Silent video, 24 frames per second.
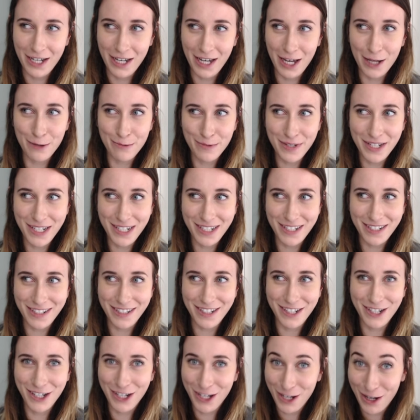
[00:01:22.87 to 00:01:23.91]
I mean,
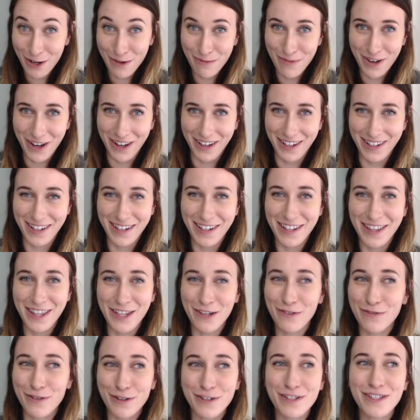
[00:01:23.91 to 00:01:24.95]
come on.
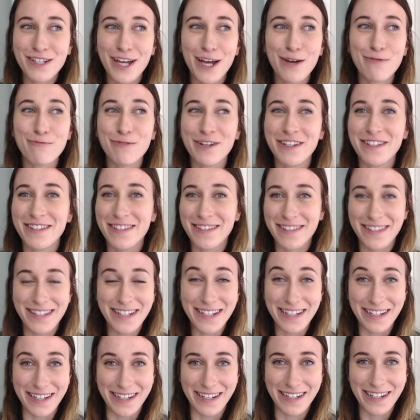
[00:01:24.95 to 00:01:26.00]
The first time we
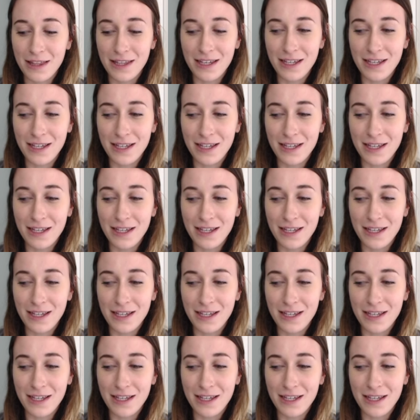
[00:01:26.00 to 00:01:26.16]
see it,